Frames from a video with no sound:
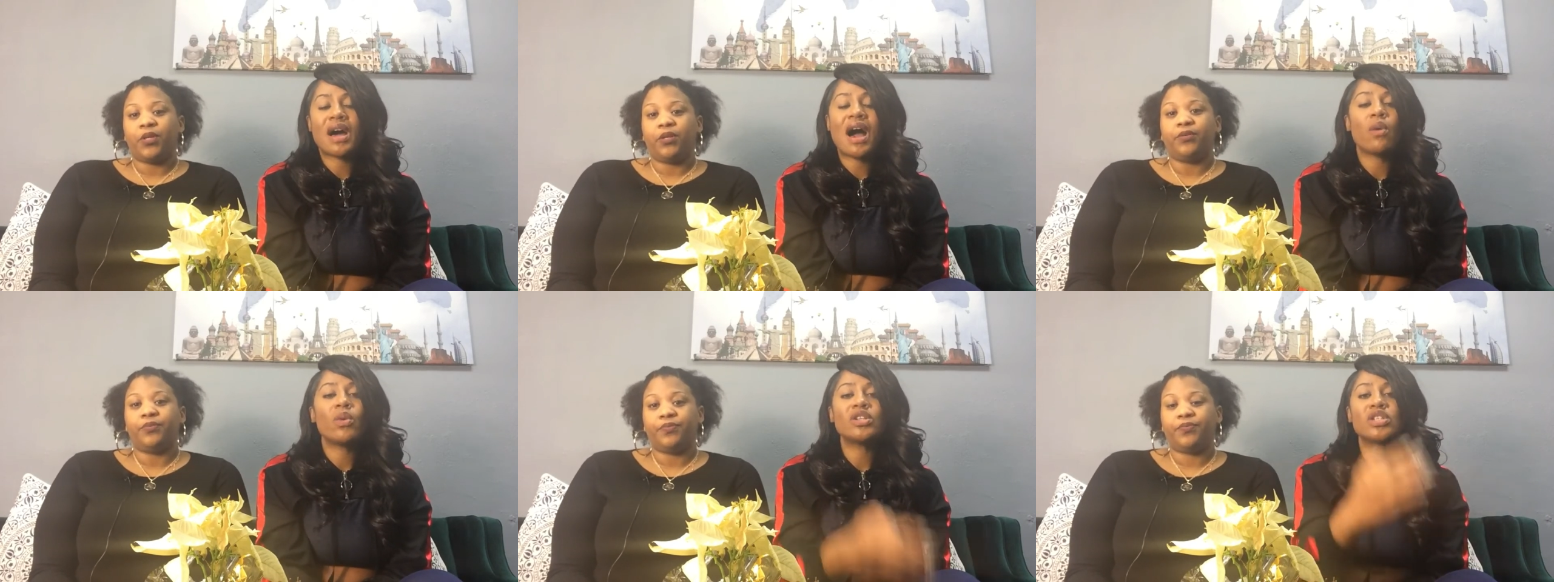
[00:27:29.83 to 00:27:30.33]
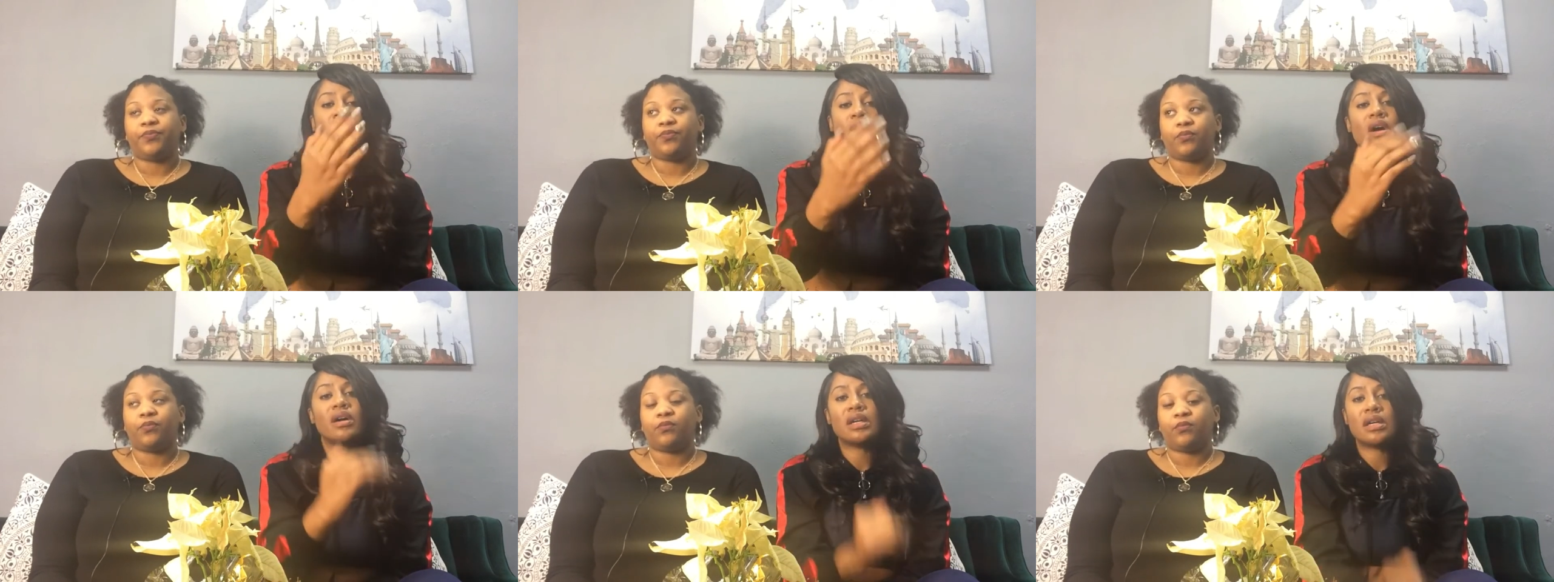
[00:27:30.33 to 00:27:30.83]
Speaker 1: But I wish them
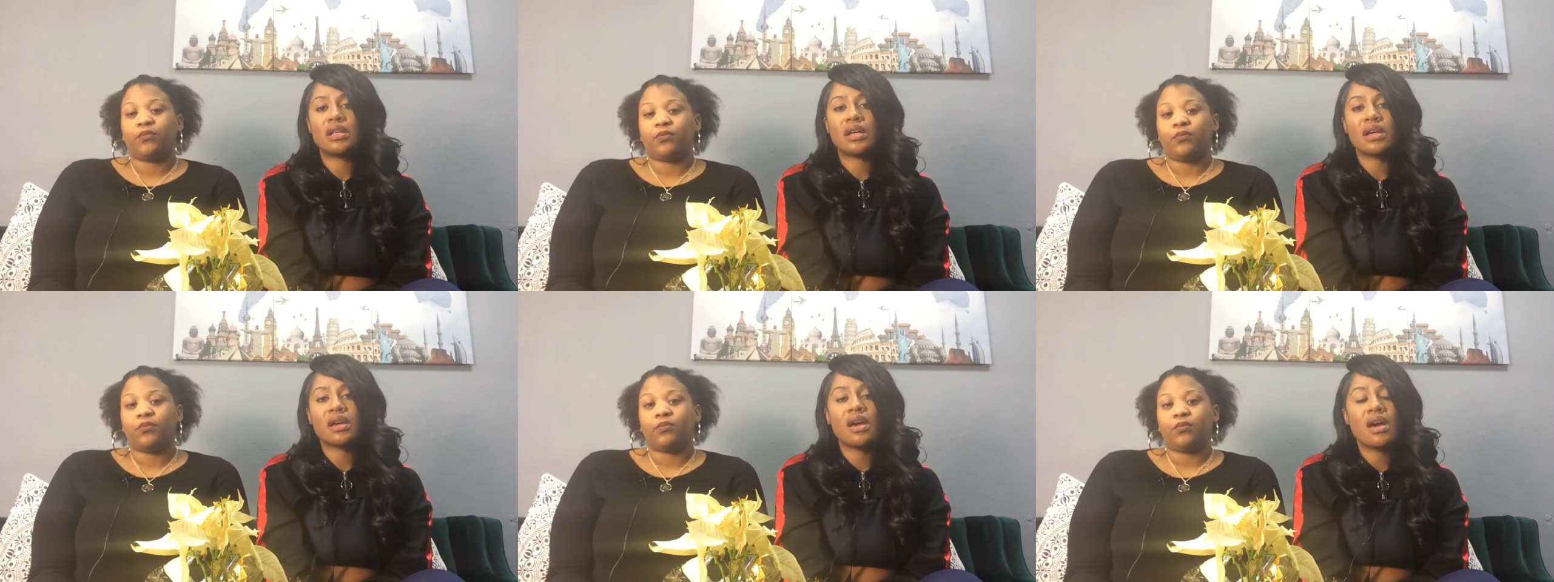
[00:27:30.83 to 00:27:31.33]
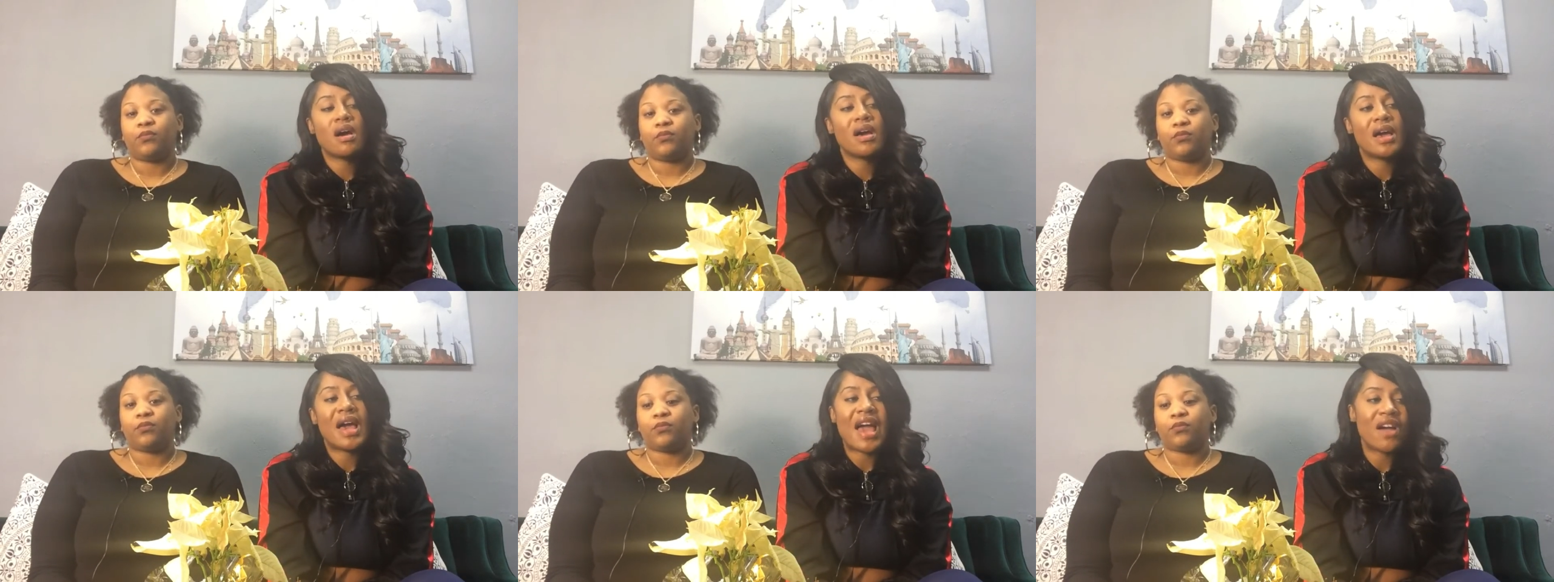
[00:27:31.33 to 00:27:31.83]
all healing,
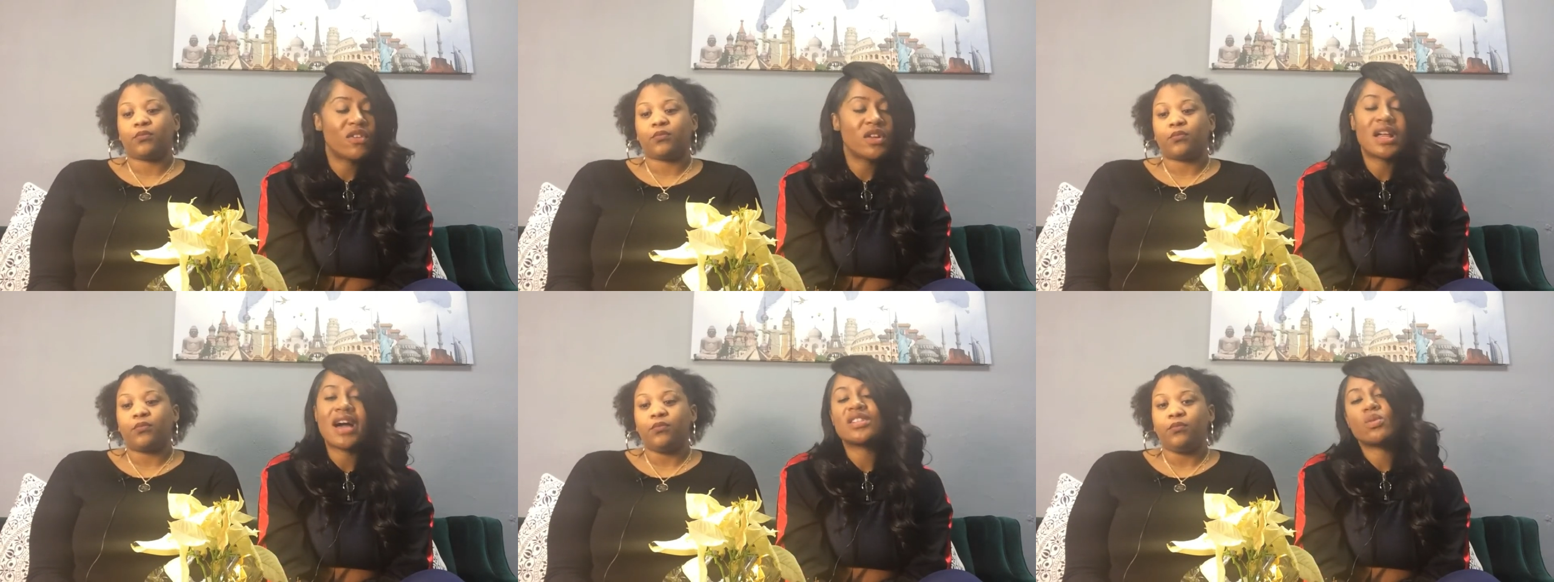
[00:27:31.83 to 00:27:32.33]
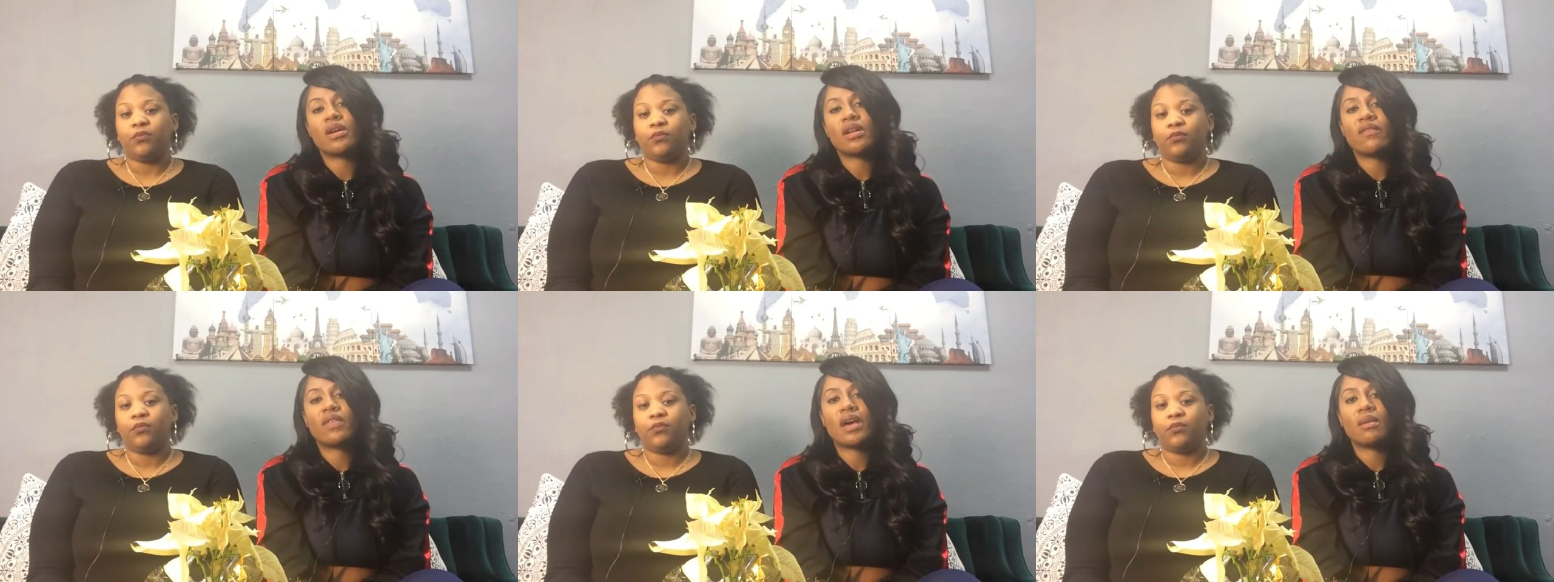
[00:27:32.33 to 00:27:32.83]
every last one
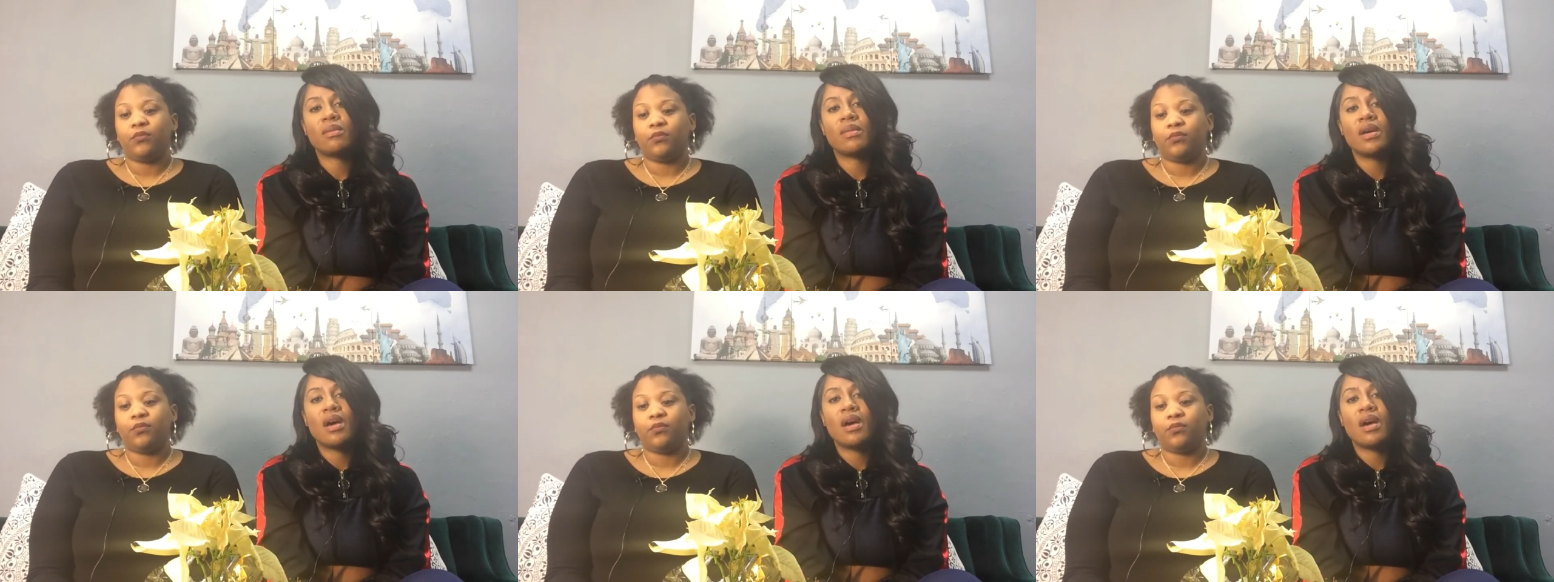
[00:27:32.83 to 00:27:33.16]
of them,